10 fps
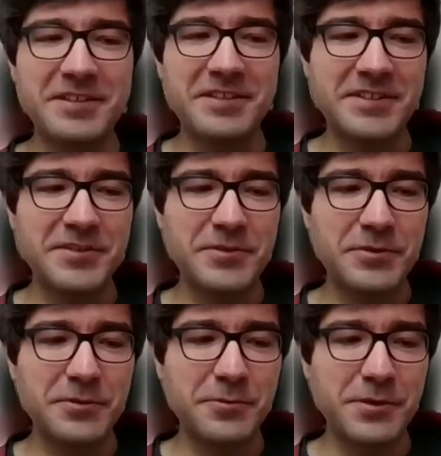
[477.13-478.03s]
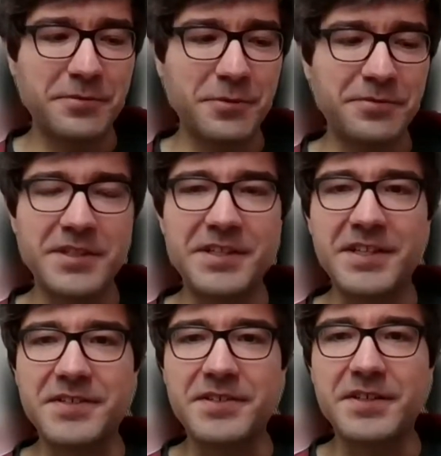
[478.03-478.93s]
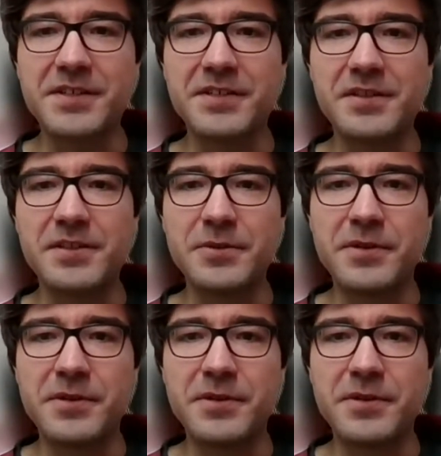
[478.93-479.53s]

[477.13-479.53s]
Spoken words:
that's true with the testing and the low